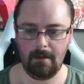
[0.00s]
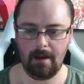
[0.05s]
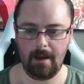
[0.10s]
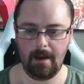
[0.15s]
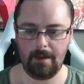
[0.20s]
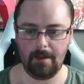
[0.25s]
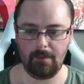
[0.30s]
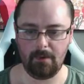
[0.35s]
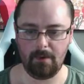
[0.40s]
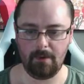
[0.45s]

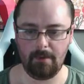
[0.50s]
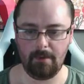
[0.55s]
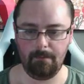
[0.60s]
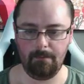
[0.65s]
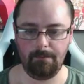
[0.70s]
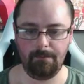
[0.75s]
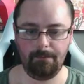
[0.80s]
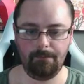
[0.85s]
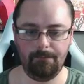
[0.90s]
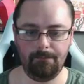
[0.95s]
and the
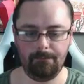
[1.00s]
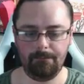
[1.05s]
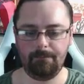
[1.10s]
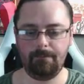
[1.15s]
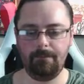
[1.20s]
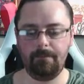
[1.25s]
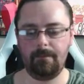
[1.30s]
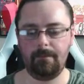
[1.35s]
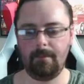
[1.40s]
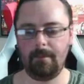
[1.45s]
bottom,
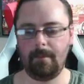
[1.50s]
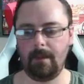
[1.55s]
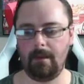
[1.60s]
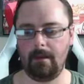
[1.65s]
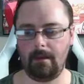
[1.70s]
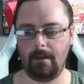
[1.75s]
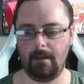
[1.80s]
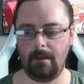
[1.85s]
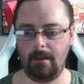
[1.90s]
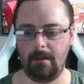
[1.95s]

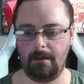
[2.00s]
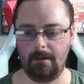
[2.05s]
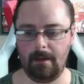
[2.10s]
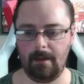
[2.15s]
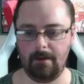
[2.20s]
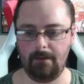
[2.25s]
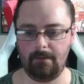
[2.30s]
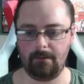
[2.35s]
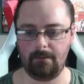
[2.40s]
and there